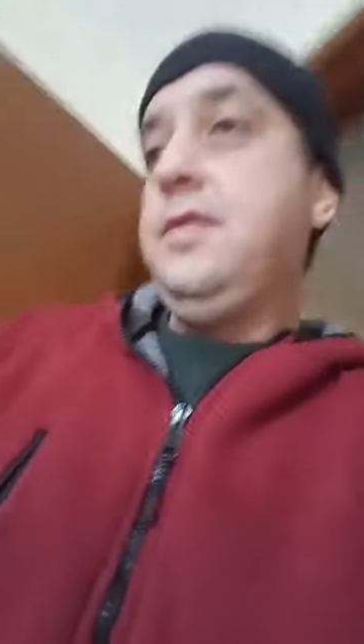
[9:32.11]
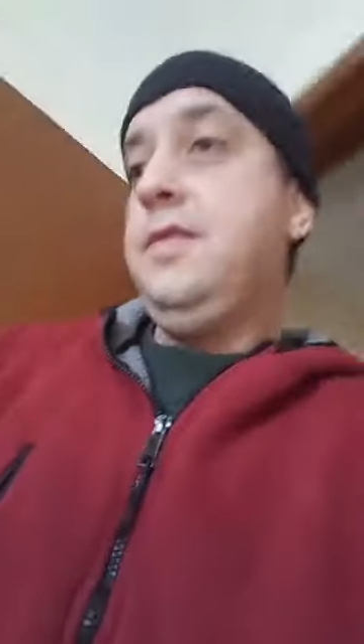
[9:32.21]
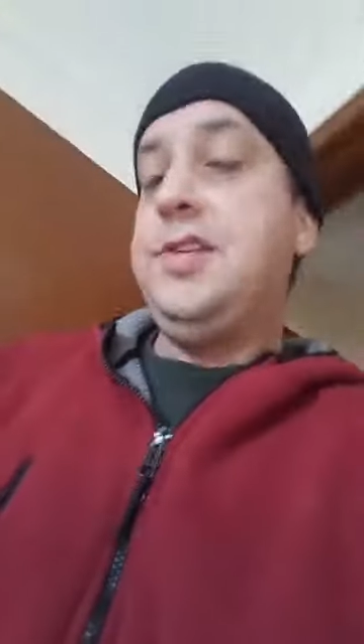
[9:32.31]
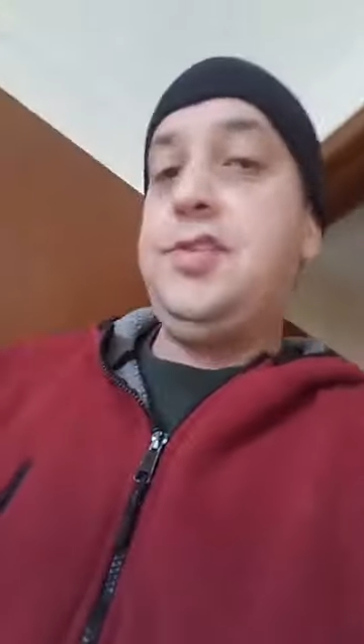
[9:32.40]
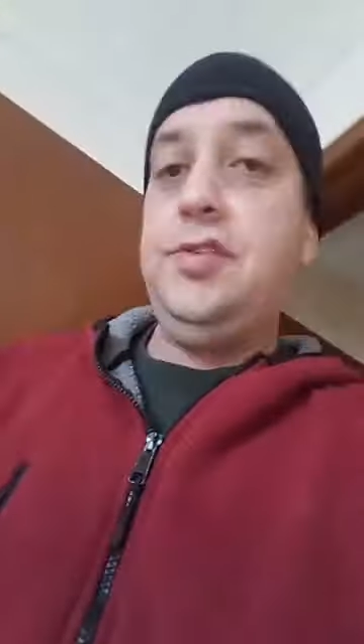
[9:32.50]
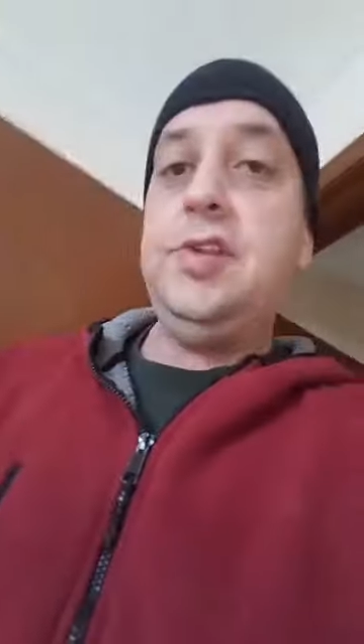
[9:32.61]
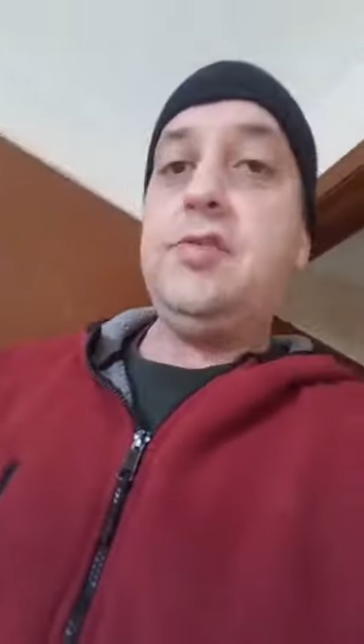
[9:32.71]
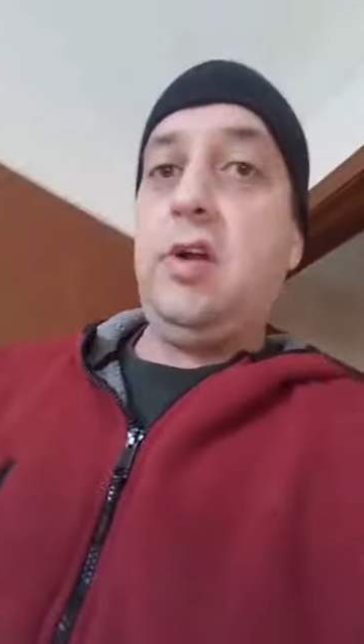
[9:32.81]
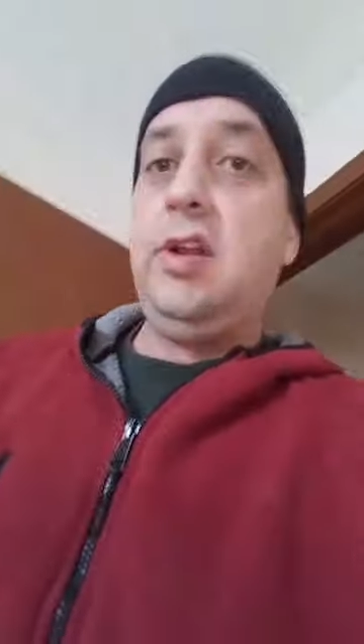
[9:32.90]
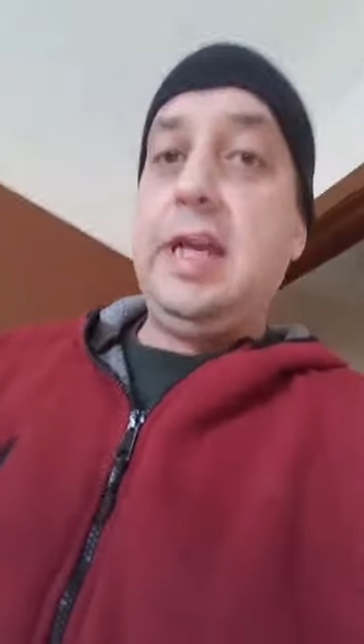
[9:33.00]
that you can
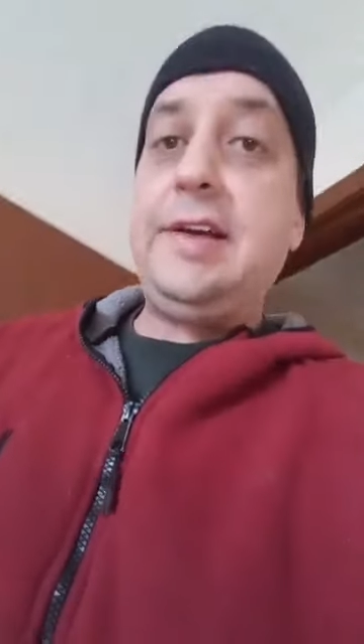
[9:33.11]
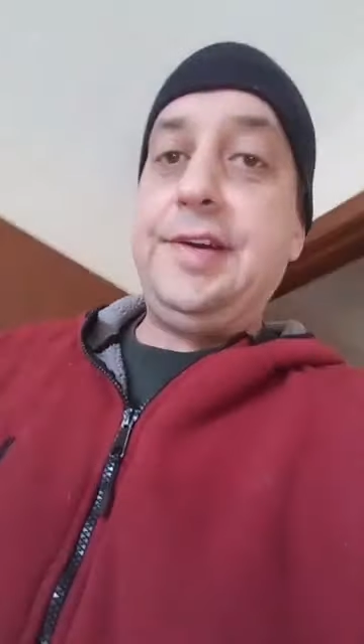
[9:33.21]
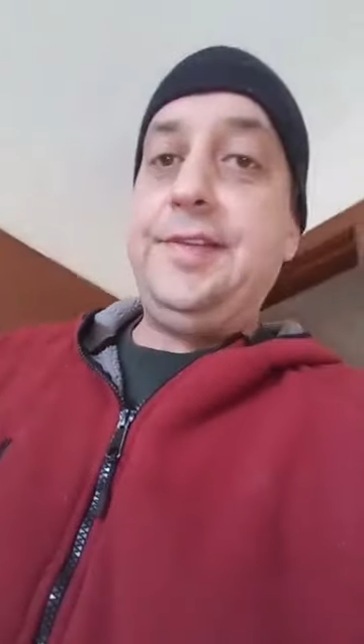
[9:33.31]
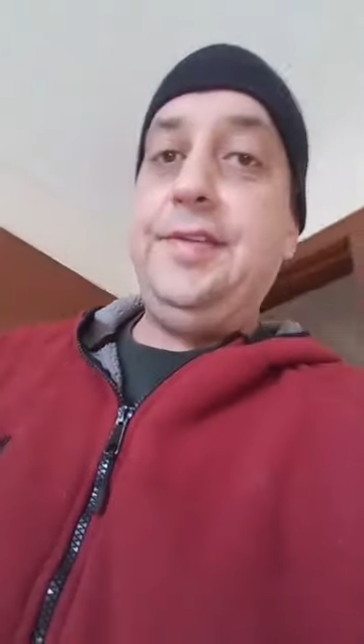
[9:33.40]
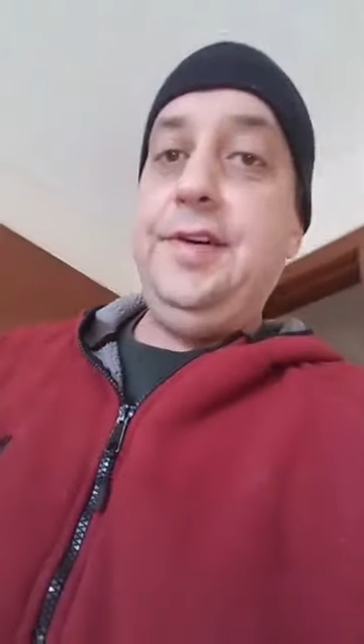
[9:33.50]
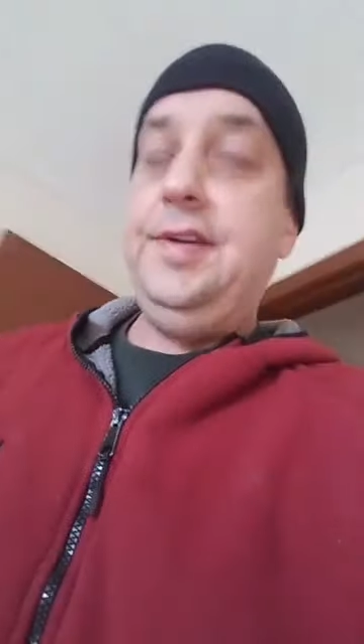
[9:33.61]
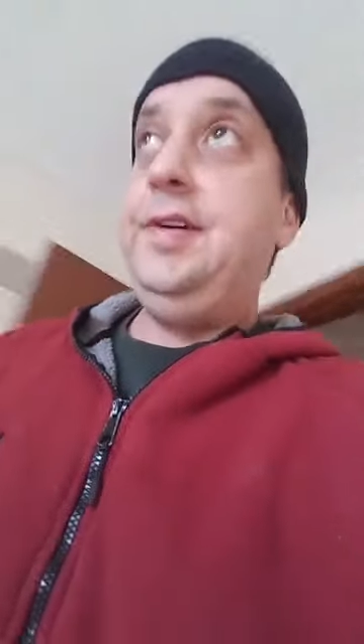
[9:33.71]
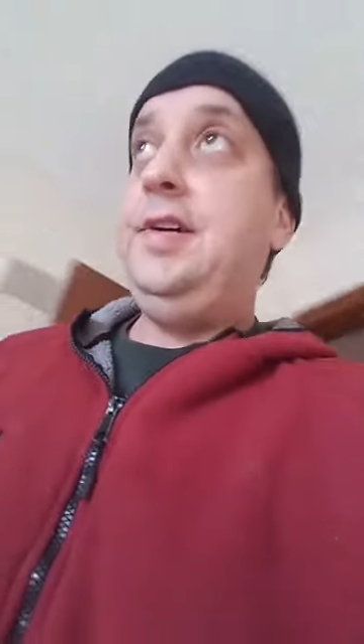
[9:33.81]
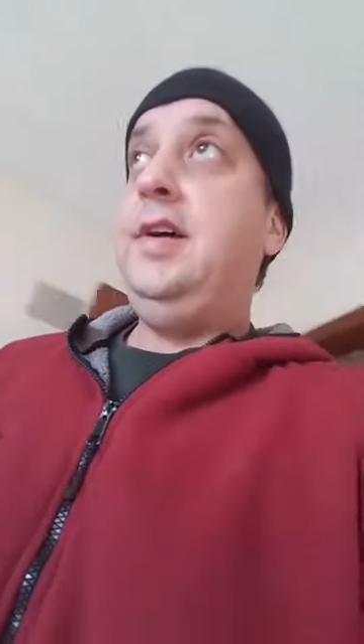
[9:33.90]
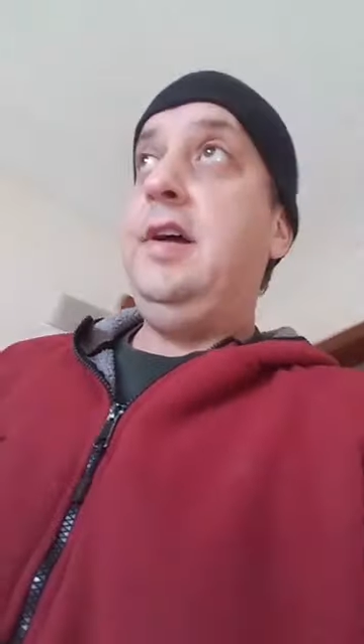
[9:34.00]
crawl out of,
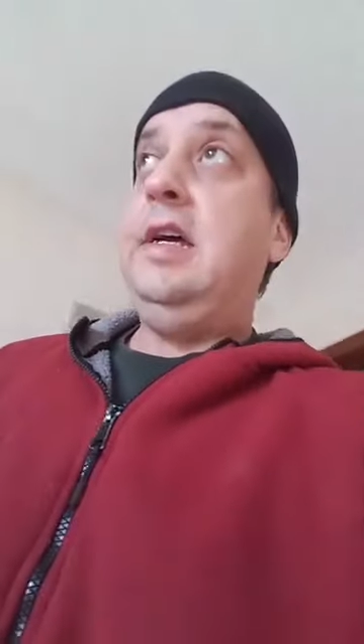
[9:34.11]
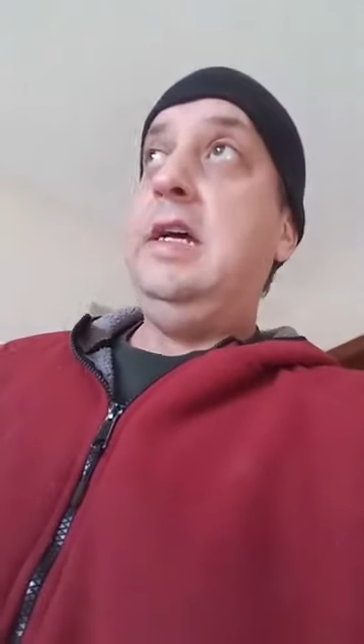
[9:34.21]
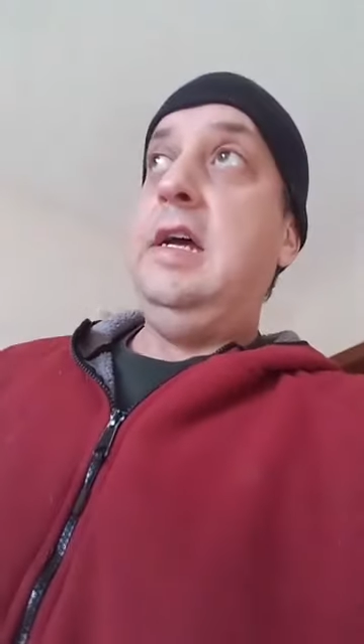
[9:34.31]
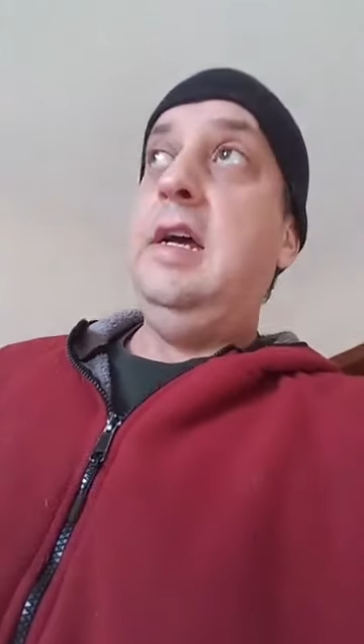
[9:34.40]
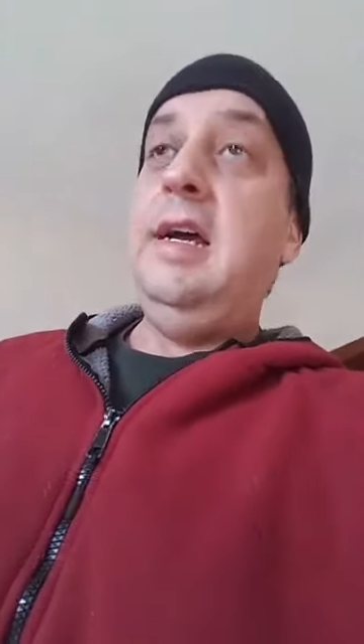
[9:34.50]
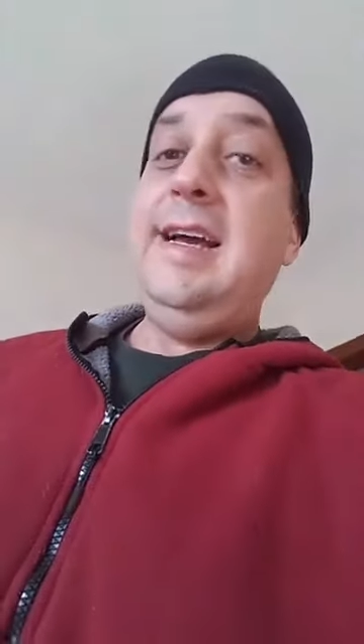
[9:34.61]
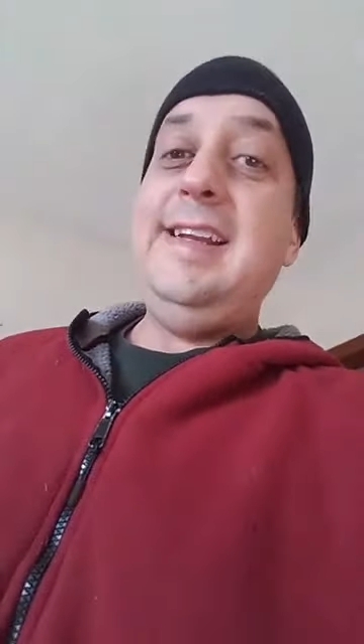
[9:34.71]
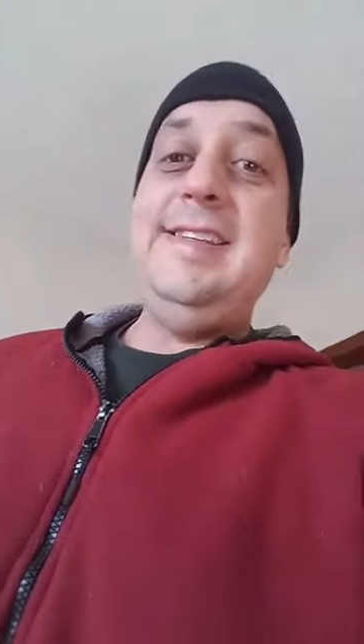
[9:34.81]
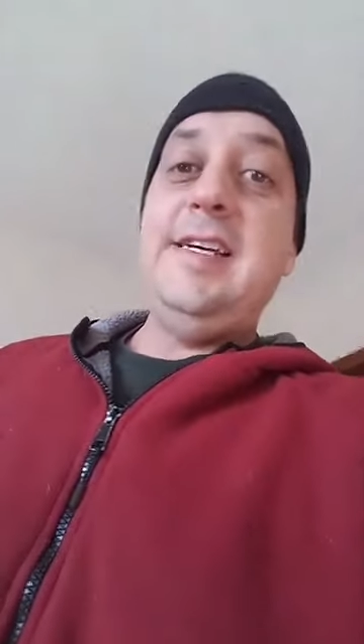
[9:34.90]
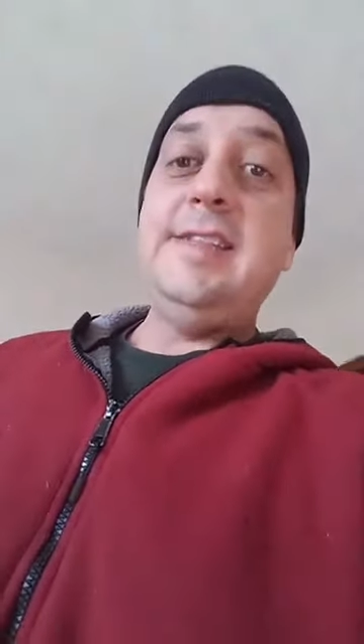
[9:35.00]
and it does